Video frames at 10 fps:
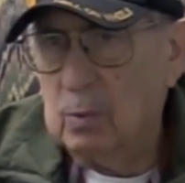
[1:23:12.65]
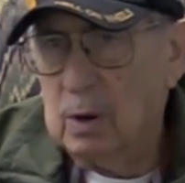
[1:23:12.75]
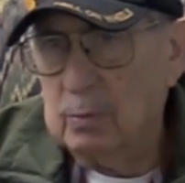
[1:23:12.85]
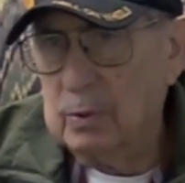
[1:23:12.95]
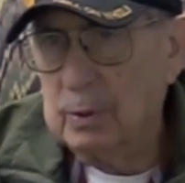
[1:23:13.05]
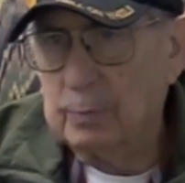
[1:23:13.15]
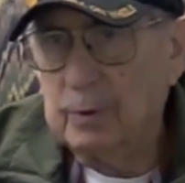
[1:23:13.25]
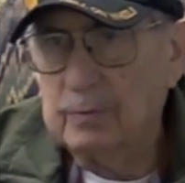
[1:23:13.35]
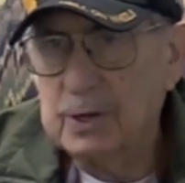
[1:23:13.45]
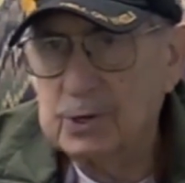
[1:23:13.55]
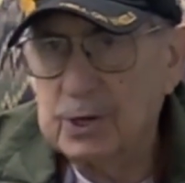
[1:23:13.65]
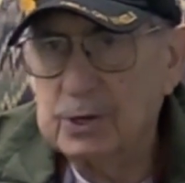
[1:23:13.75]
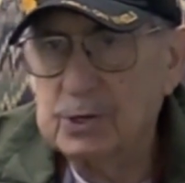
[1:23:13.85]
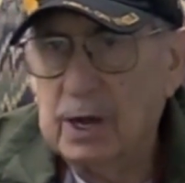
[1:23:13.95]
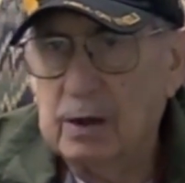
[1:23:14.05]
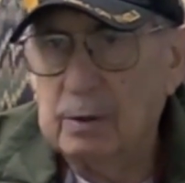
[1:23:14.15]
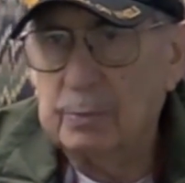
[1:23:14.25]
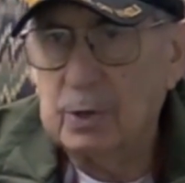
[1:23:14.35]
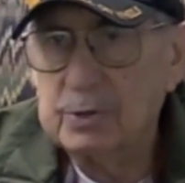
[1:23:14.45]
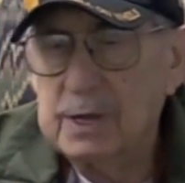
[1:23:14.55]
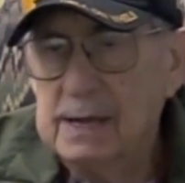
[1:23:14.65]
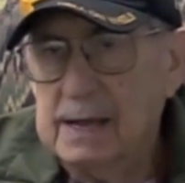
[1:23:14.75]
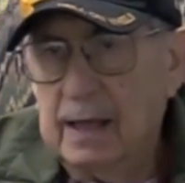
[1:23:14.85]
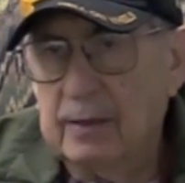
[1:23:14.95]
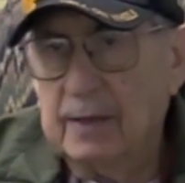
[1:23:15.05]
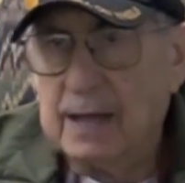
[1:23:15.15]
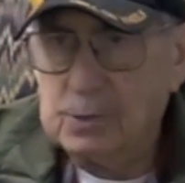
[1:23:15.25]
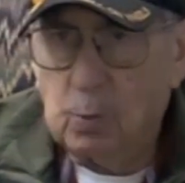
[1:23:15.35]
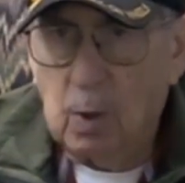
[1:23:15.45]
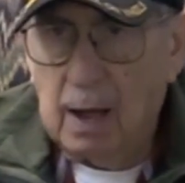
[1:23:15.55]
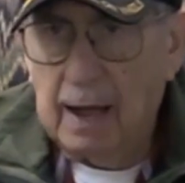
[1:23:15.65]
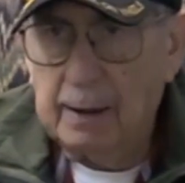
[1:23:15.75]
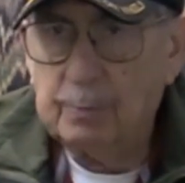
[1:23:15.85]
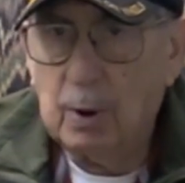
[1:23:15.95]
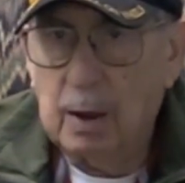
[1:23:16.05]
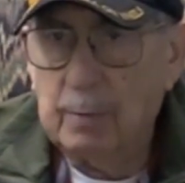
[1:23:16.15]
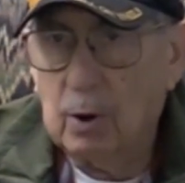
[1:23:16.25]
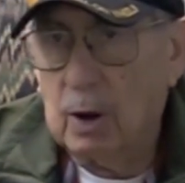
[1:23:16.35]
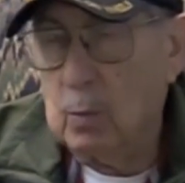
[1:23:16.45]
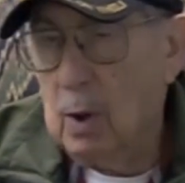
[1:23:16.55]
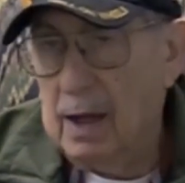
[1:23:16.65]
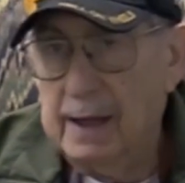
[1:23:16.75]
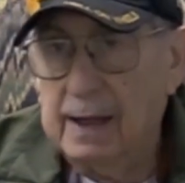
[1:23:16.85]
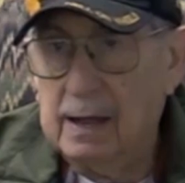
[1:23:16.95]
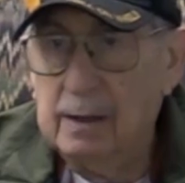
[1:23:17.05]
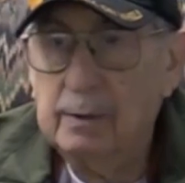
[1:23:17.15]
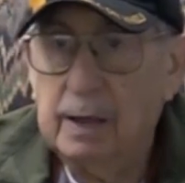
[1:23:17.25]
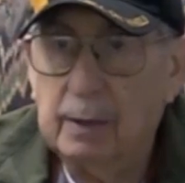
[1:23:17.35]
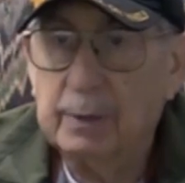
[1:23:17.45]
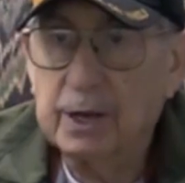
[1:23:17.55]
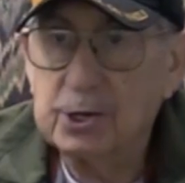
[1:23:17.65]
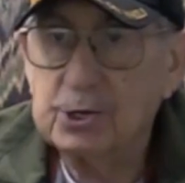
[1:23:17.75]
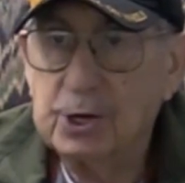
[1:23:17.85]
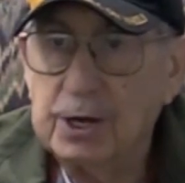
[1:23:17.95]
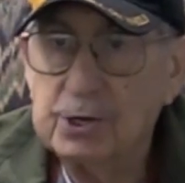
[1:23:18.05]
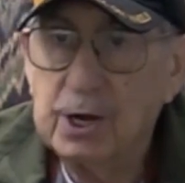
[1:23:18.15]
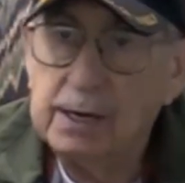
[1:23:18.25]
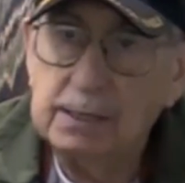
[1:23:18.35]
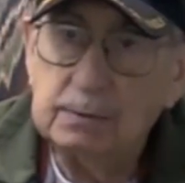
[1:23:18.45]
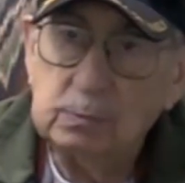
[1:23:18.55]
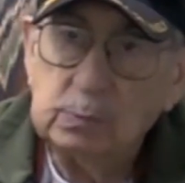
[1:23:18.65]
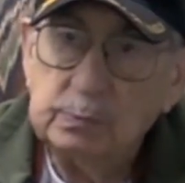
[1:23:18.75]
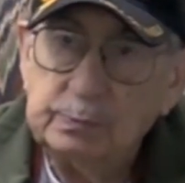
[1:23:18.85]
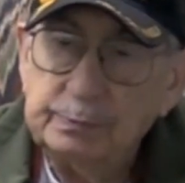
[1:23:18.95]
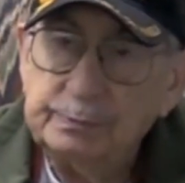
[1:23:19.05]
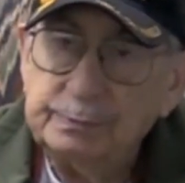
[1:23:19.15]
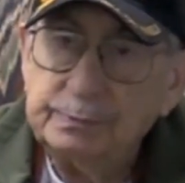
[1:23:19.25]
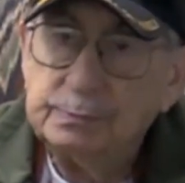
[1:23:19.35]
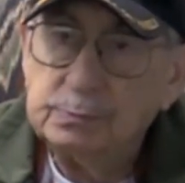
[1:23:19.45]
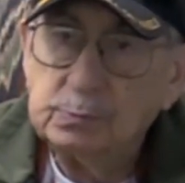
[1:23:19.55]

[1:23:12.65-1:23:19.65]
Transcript: one with prevention of child abuse, and that's why, primarily why I am an exchange agent.